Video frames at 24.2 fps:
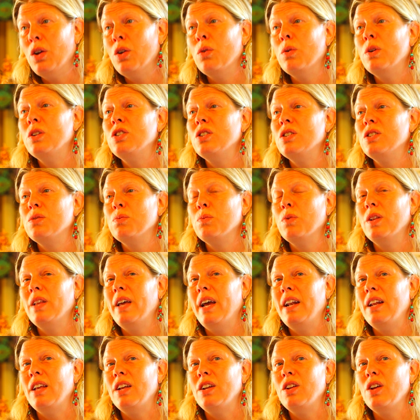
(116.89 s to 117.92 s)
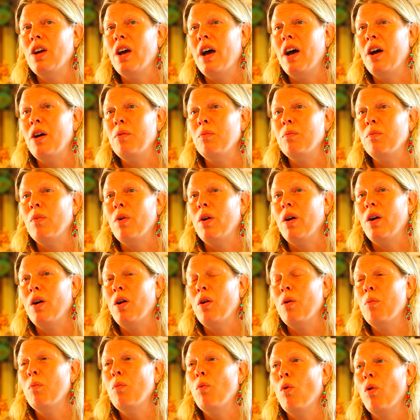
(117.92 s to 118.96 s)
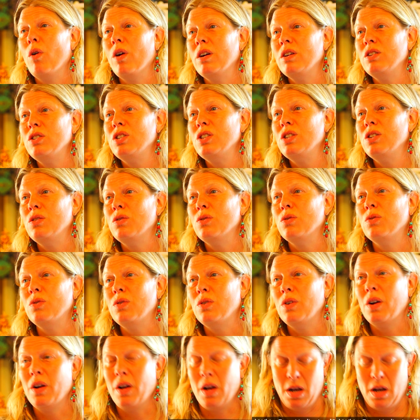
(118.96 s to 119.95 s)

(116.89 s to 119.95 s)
which is related more to